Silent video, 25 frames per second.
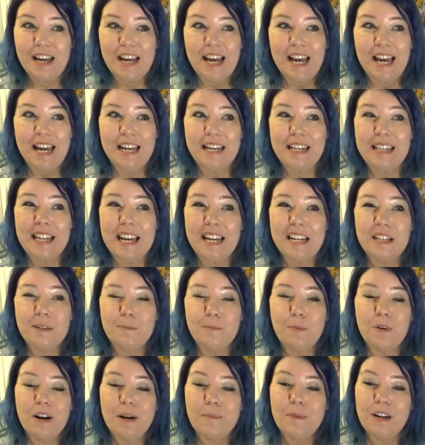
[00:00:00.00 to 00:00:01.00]
And that is
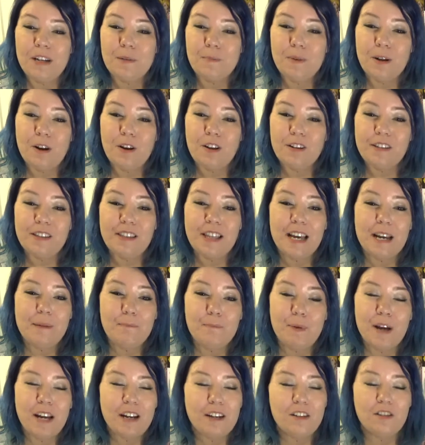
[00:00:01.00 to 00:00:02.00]
pretty much because they
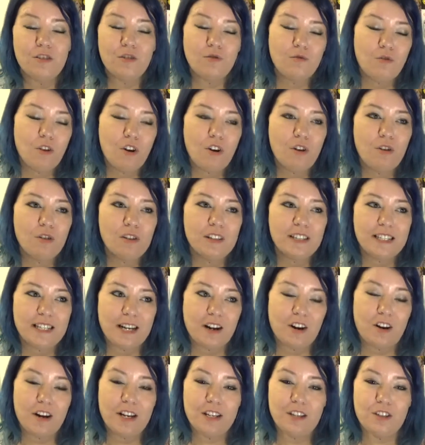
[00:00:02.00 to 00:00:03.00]
picked the wrong
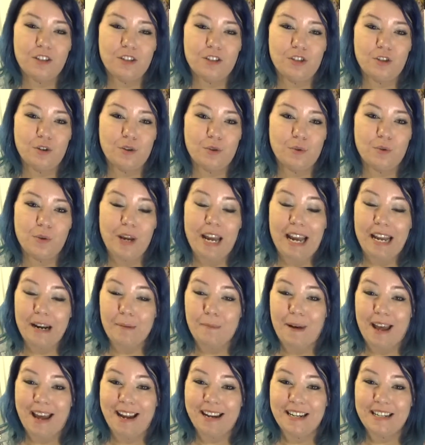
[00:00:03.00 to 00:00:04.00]
series to
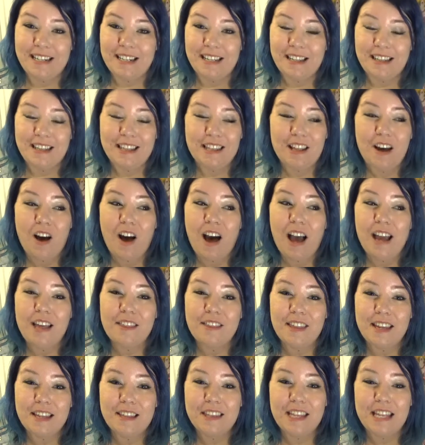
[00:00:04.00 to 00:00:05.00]
animate. I
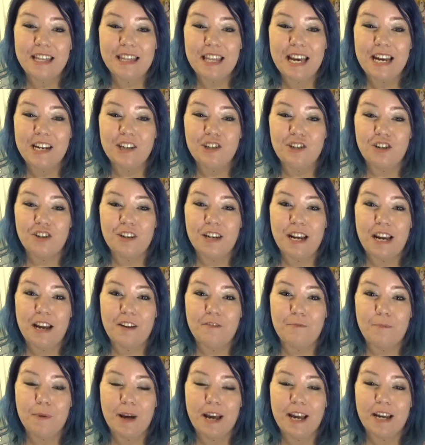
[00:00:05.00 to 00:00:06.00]
think that they should
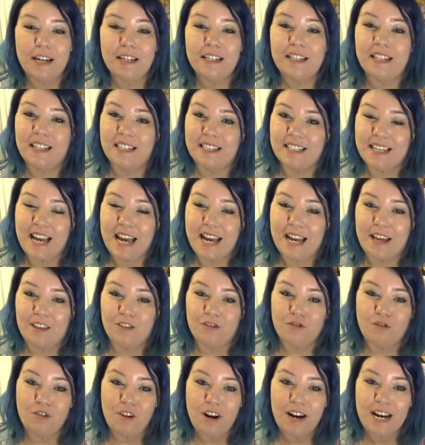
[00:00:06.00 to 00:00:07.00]
have picked Disgaea
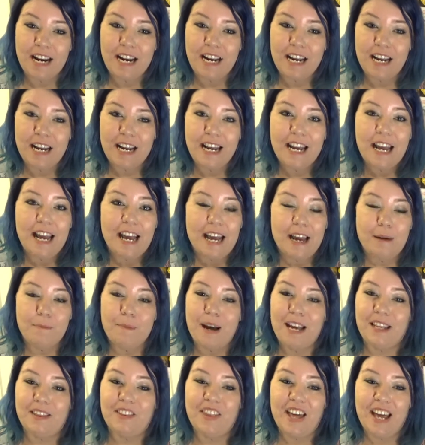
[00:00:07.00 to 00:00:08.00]
3 and
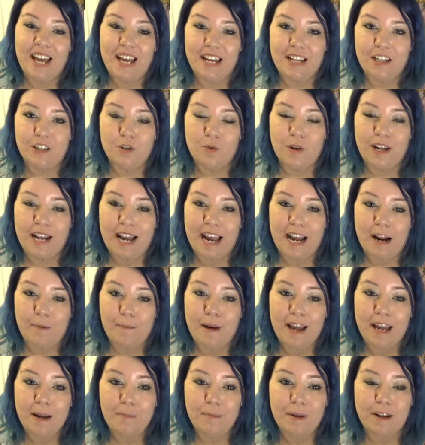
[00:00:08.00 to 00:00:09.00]
made that into an
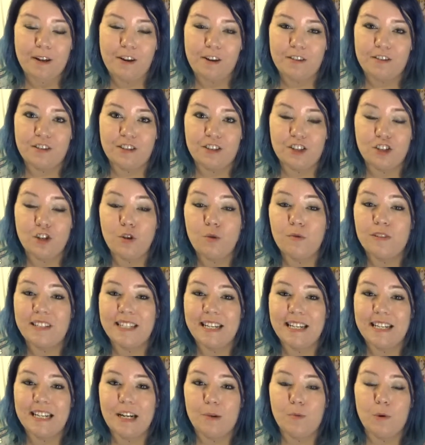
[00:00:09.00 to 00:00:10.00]
anime because the school
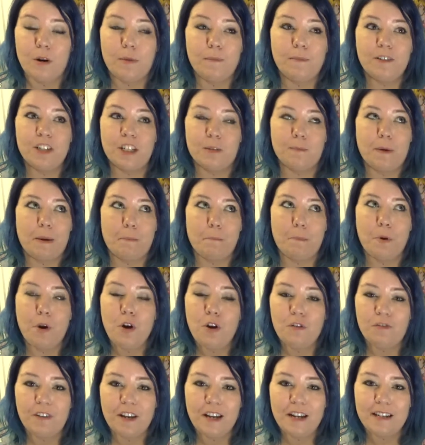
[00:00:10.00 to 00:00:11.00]
setting would have just been
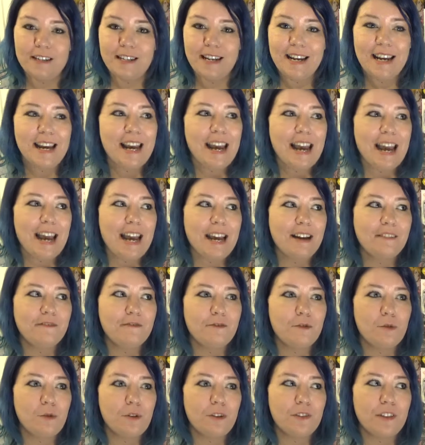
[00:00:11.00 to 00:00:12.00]
perfect, and
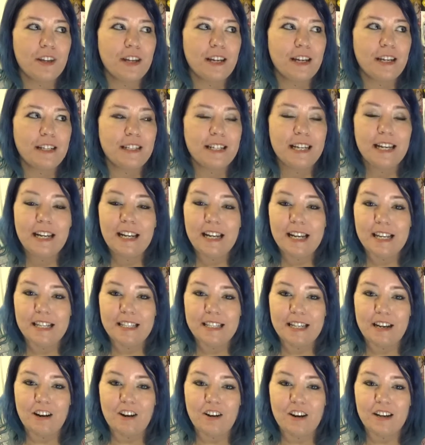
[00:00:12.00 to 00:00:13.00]
for the Atelier
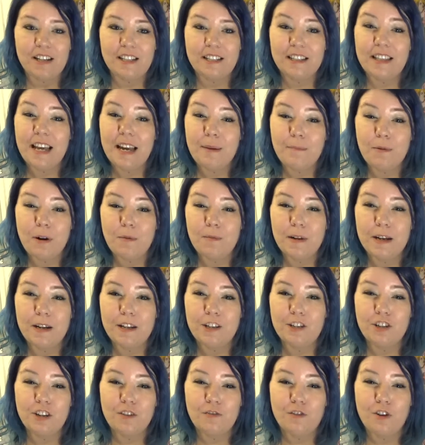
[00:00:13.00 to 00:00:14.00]
series they probably
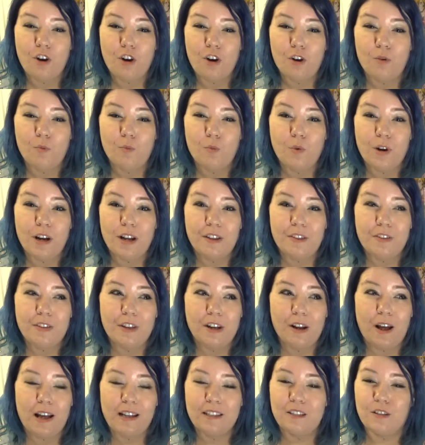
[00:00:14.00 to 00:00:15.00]
should have gone with the
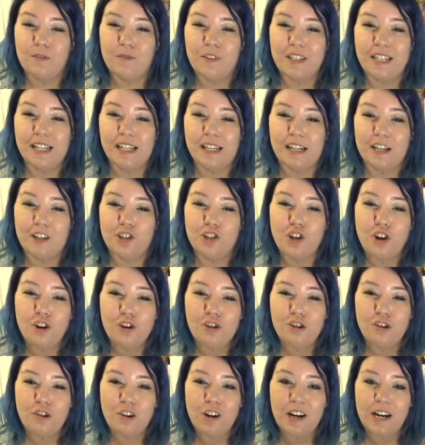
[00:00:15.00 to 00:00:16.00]
likes of Atelier
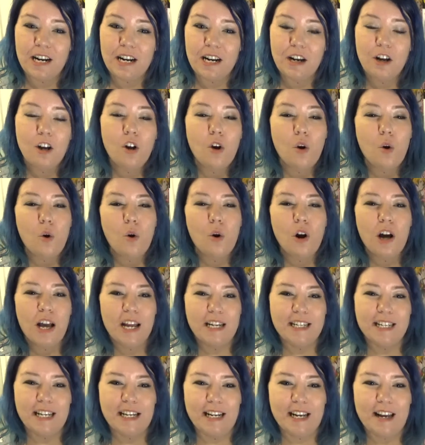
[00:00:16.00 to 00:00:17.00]
Totori or
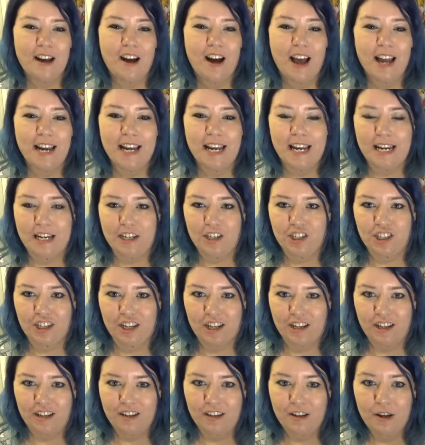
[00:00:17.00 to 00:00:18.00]
Atelier
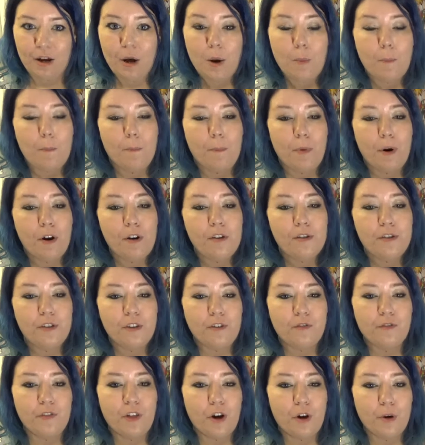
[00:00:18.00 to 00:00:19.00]
Aisha. Both
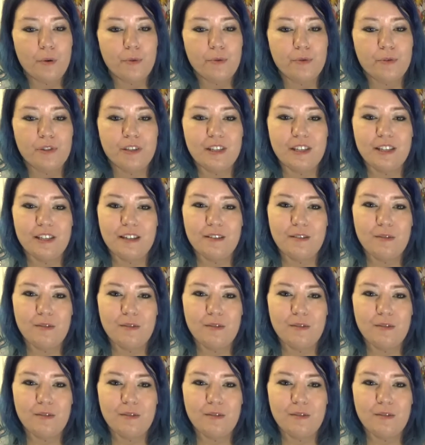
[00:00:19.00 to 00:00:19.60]
of those